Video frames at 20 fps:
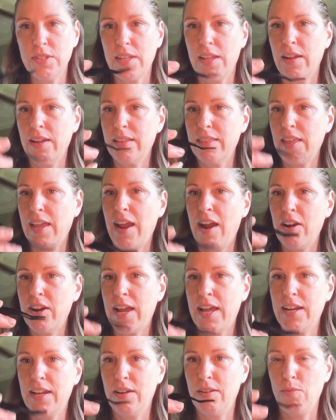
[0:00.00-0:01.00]
They are
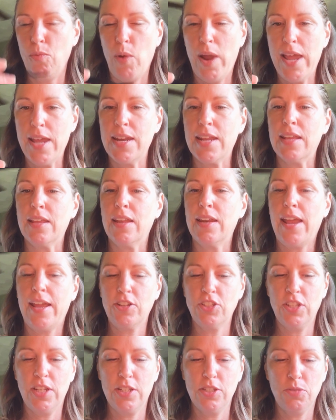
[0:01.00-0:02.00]
kind of weighty. It
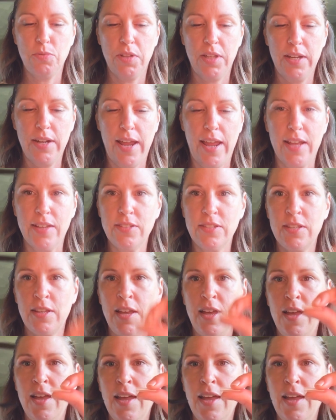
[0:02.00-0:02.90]
actually is really nice,